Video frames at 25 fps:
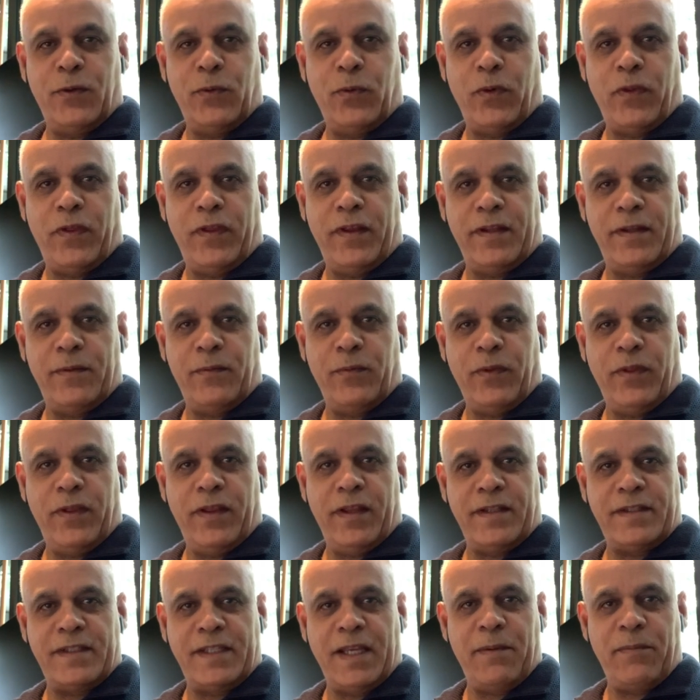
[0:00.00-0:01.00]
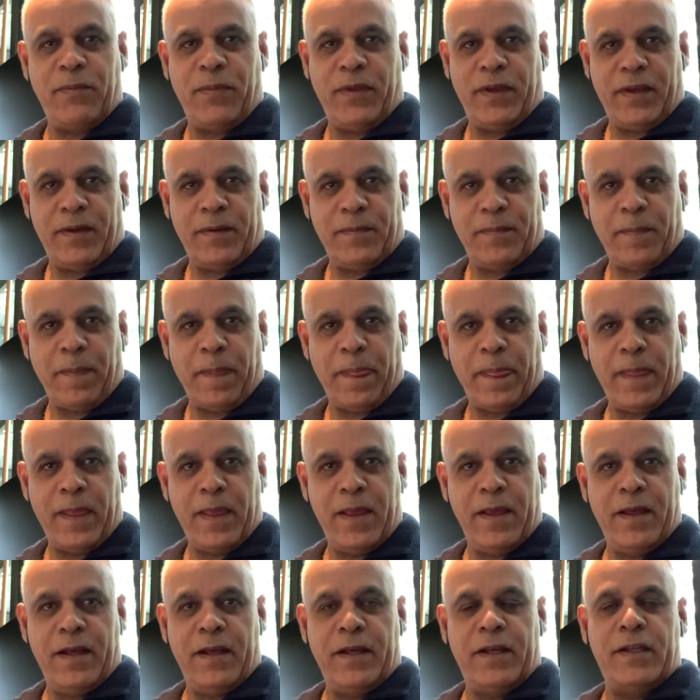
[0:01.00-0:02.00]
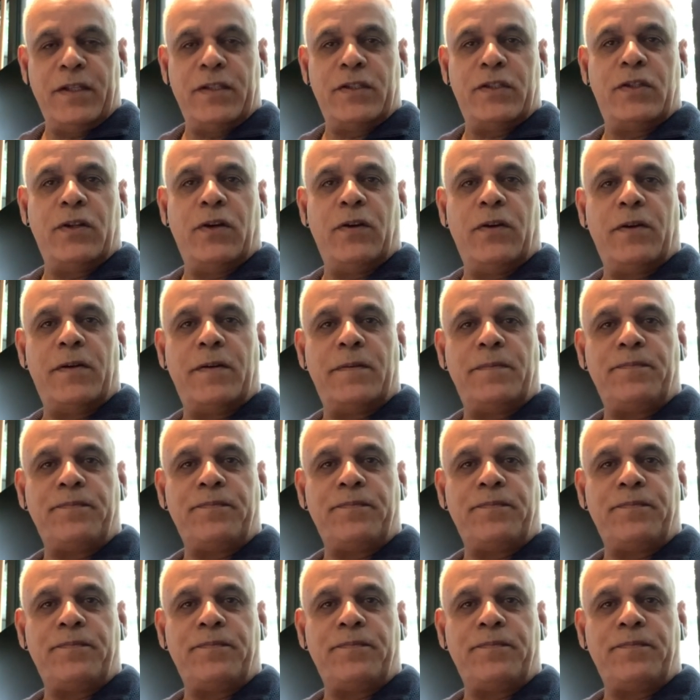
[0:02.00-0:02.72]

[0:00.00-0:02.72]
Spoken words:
with the same thing. So,